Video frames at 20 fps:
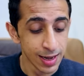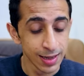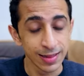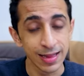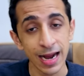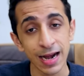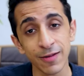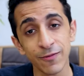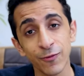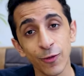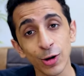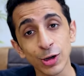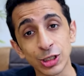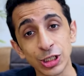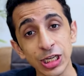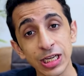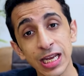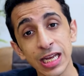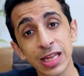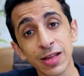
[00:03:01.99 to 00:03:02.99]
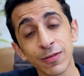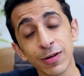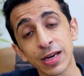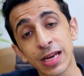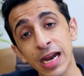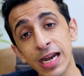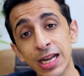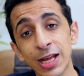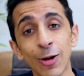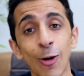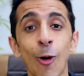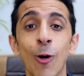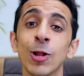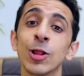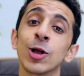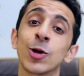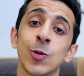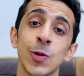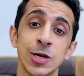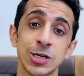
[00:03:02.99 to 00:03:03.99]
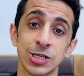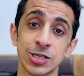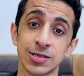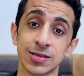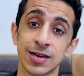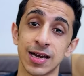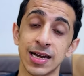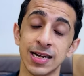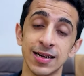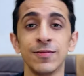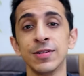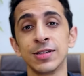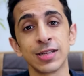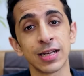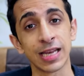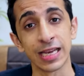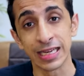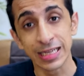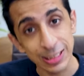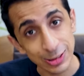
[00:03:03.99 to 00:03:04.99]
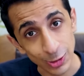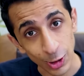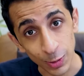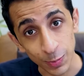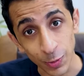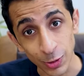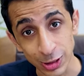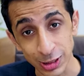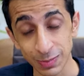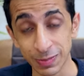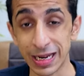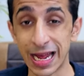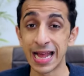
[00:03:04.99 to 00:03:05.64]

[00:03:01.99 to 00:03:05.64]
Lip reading: that for GK they were getting all the questions right, which again is not possible.